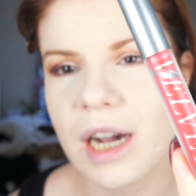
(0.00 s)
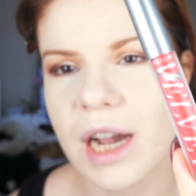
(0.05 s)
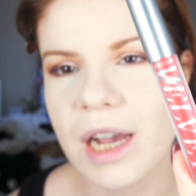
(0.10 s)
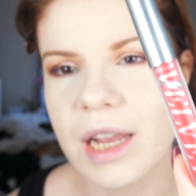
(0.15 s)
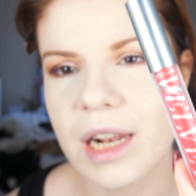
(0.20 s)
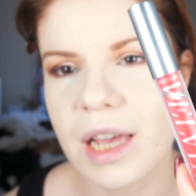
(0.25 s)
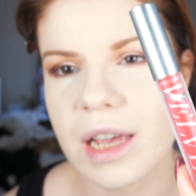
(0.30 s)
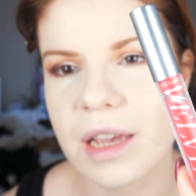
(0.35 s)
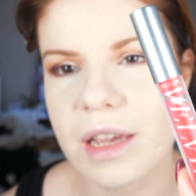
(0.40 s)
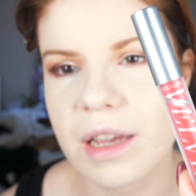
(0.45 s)

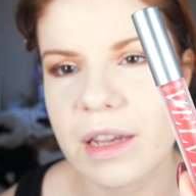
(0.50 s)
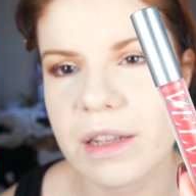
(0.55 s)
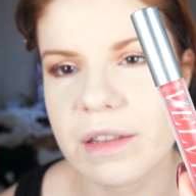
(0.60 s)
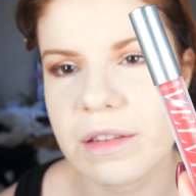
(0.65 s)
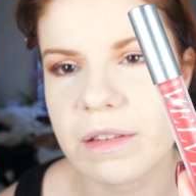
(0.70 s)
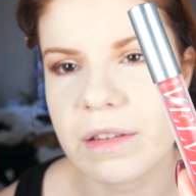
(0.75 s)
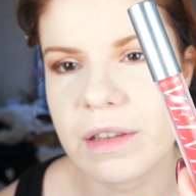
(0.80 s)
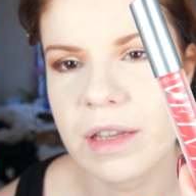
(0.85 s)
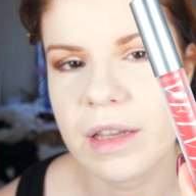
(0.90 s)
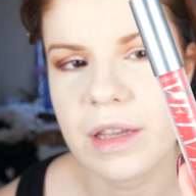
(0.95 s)
I like
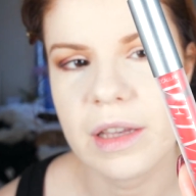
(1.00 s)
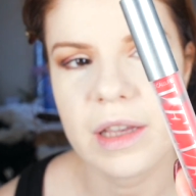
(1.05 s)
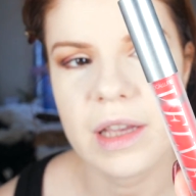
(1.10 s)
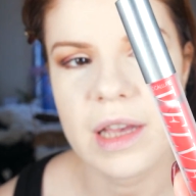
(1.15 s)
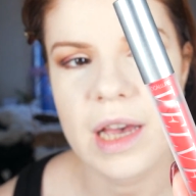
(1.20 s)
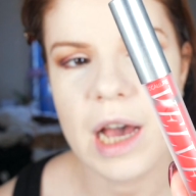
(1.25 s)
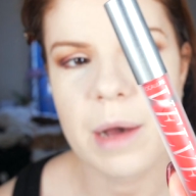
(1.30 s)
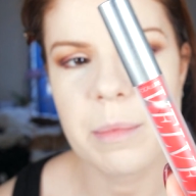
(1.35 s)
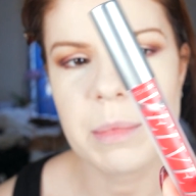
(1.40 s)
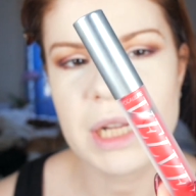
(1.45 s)
it.
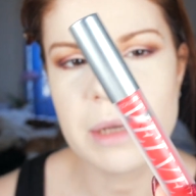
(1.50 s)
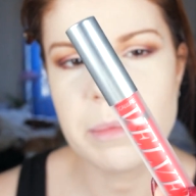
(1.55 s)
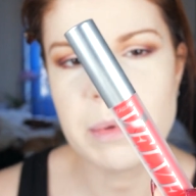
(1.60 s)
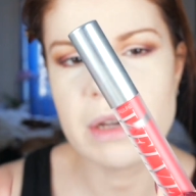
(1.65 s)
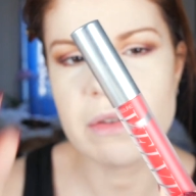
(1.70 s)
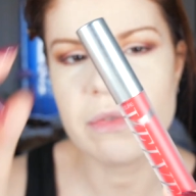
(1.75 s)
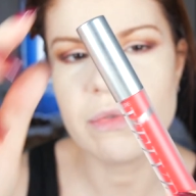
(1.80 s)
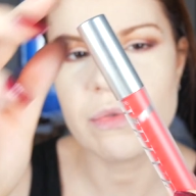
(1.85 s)
I'm a little bit